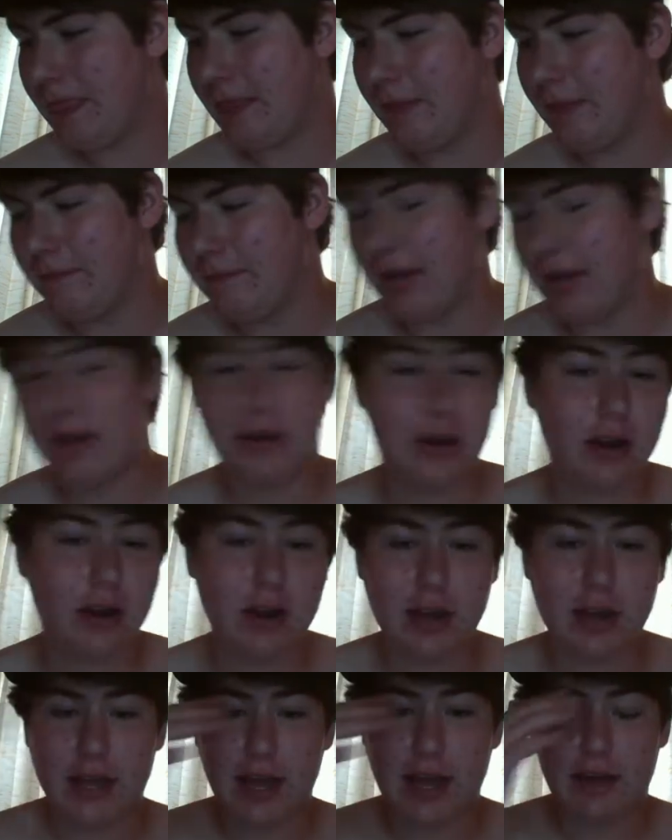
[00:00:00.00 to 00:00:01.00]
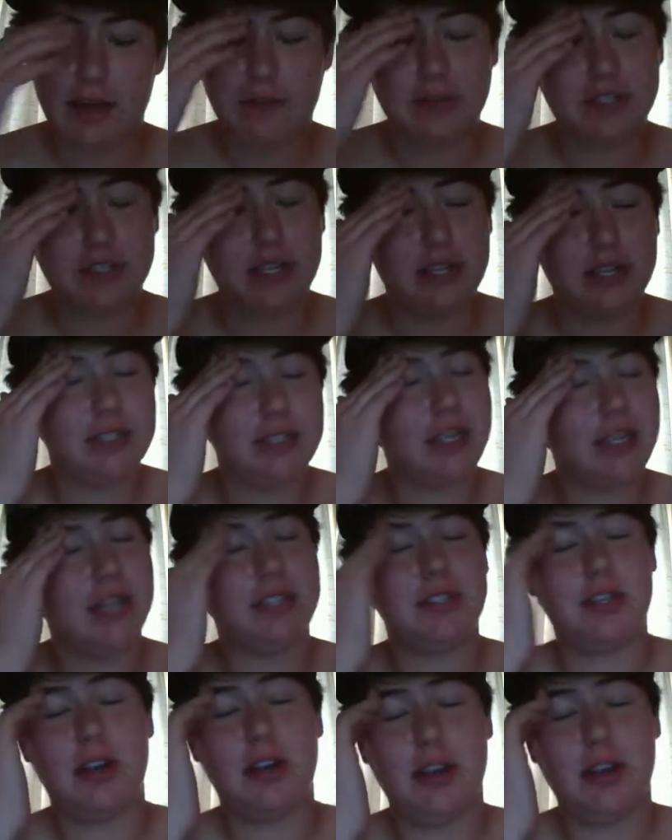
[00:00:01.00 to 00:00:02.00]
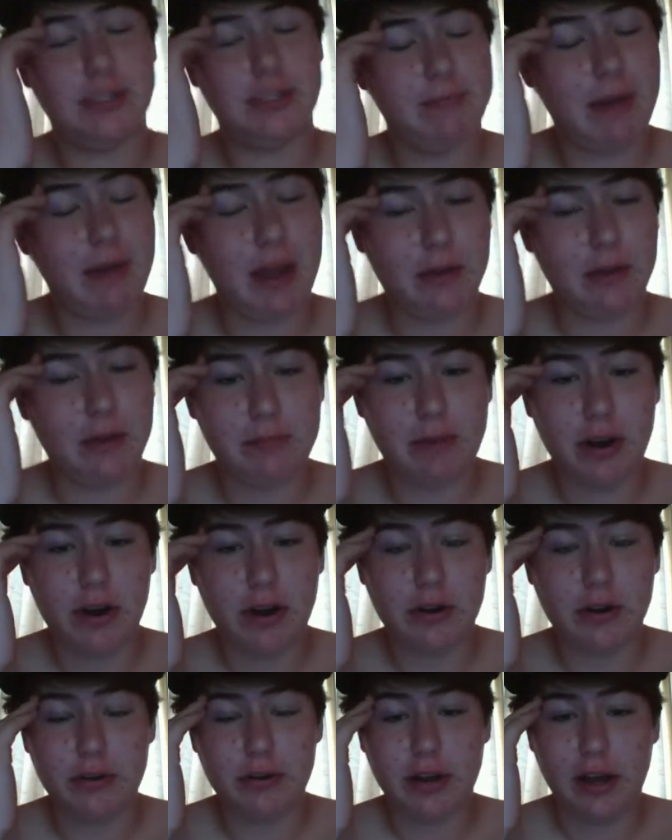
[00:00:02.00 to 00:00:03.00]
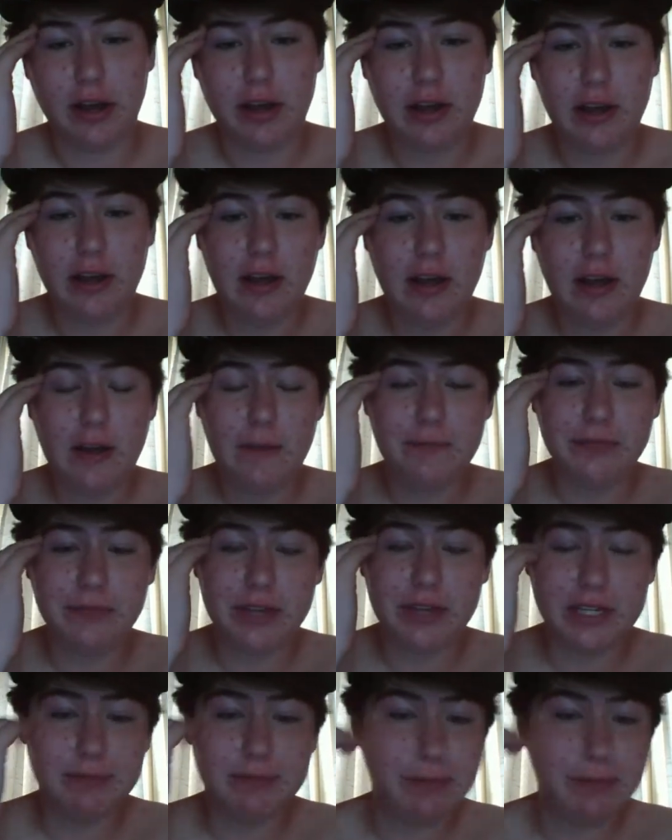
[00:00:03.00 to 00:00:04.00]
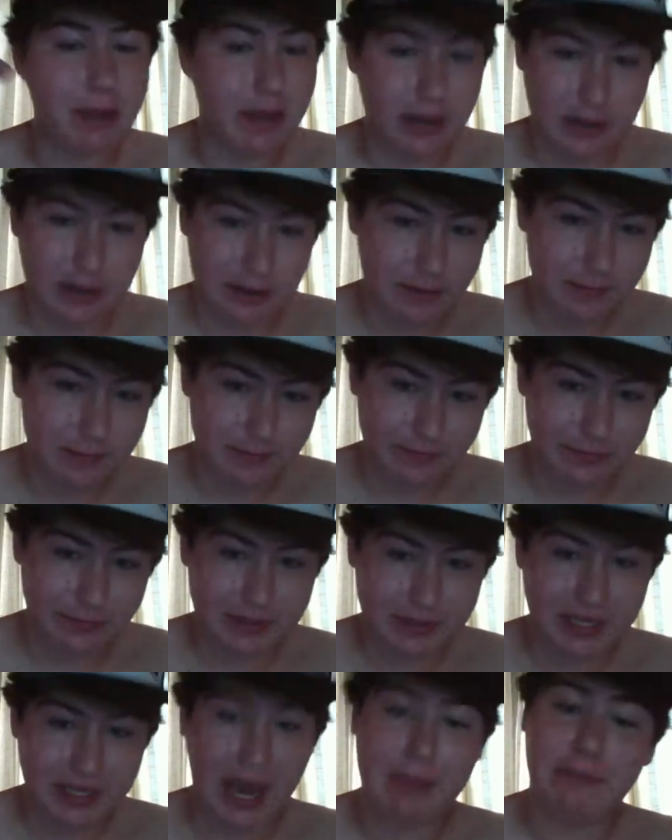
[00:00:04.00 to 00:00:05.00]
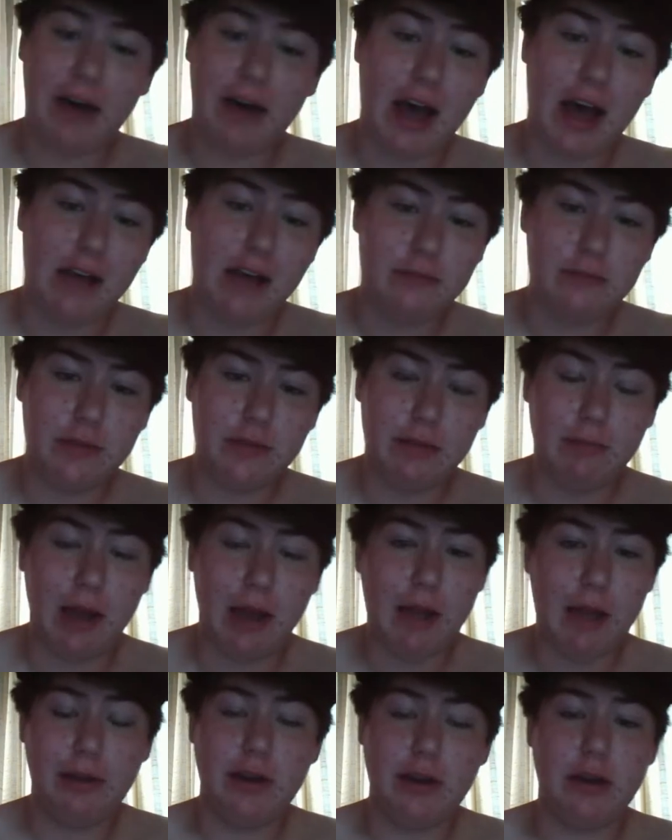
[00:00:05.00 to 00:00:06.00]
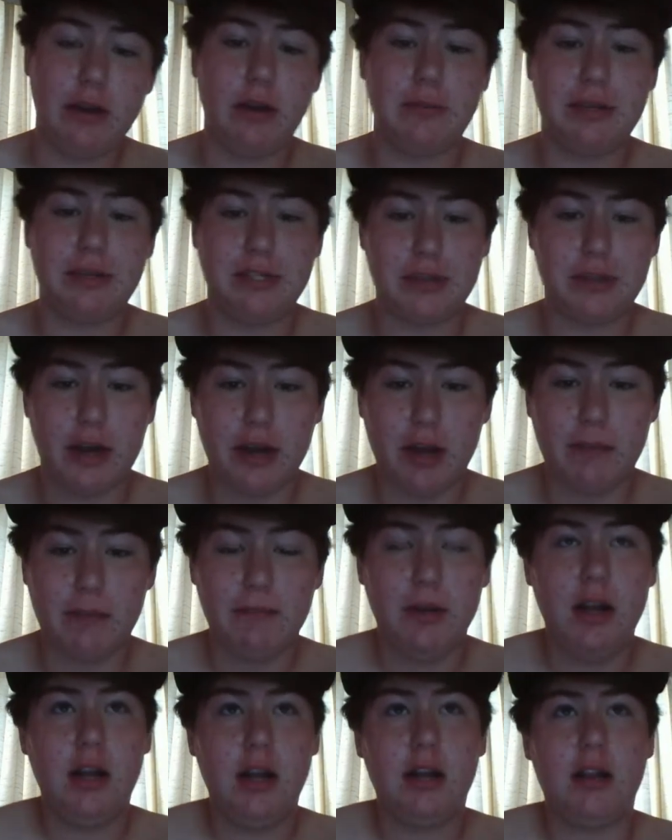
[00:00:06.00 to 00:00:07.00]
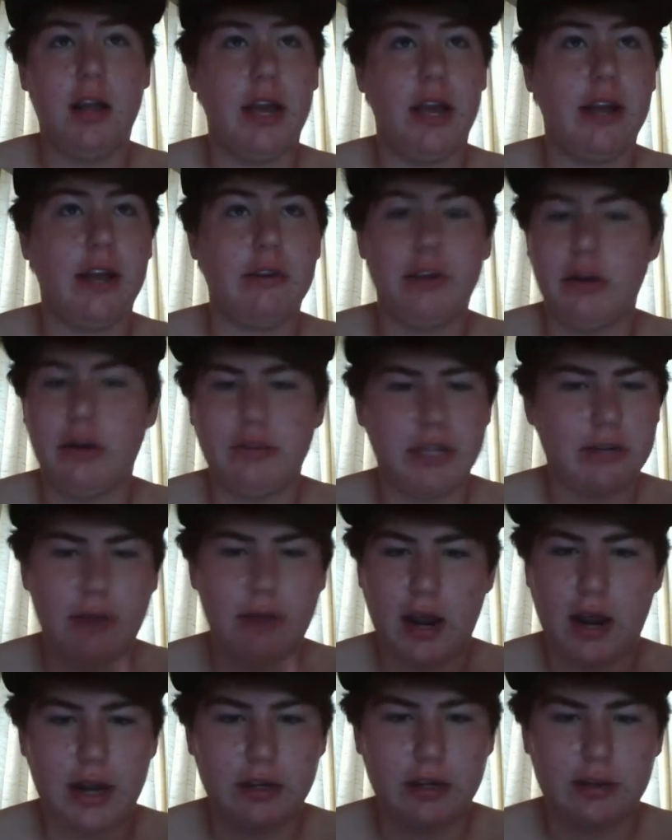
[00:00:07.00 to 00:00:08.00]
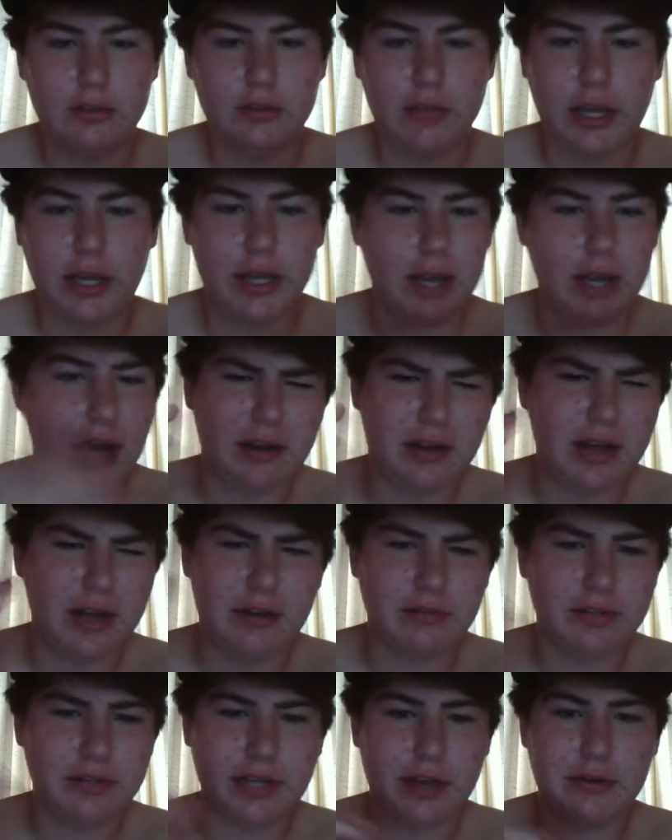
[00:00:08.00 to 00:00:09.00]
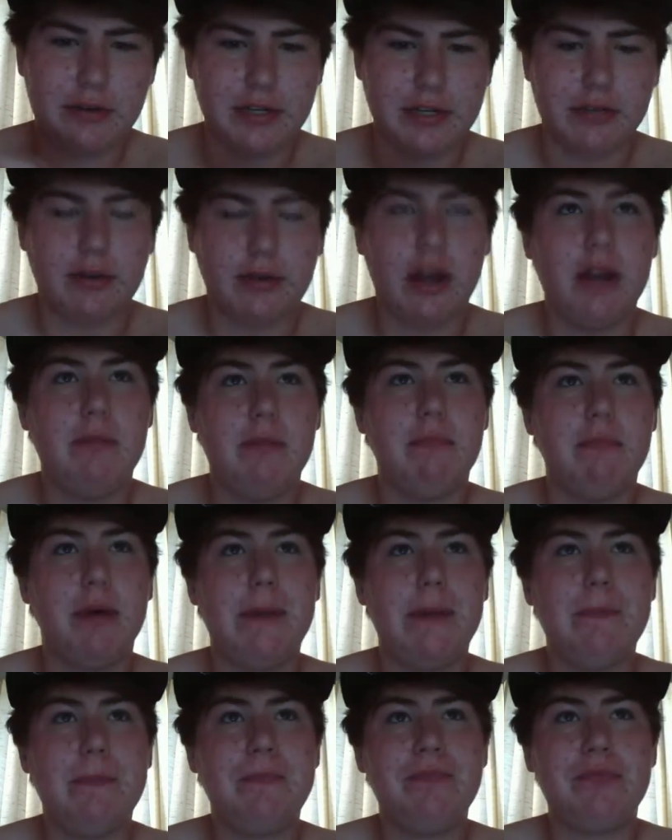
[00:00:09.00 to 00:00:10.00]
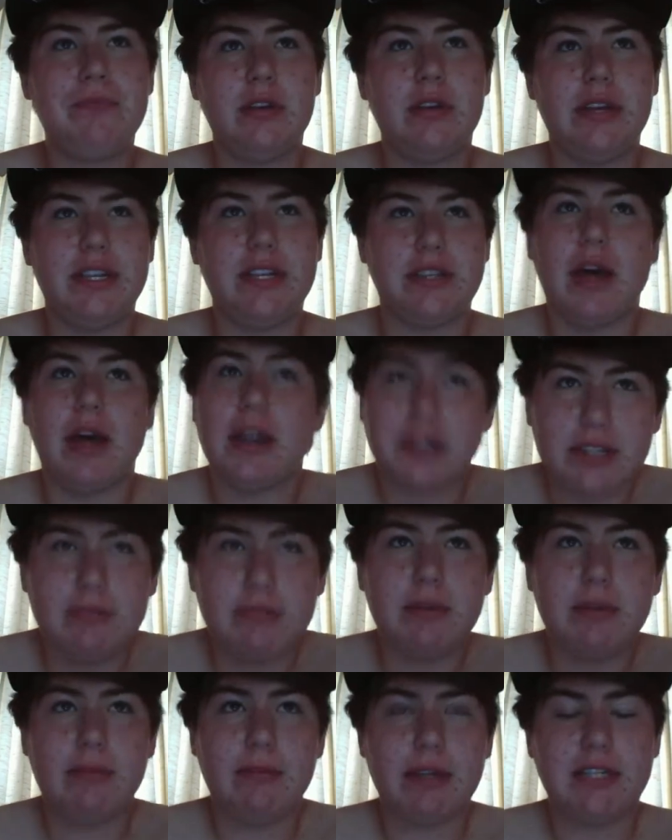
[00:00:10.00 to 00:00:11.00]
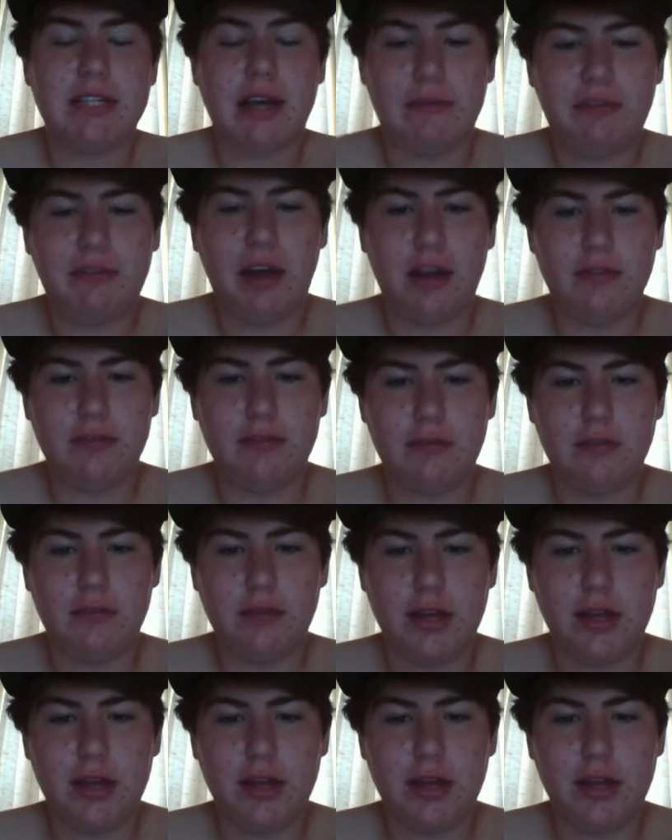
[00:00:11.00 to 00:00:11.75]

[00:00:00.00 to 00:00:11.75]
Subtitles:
Bender, ever since I saw his battle with Barracuda, he's been top 5 in my opinion. I'll be straight up. Like no dick riding. Like I don't dick ride. But he's honestly been in my top 5.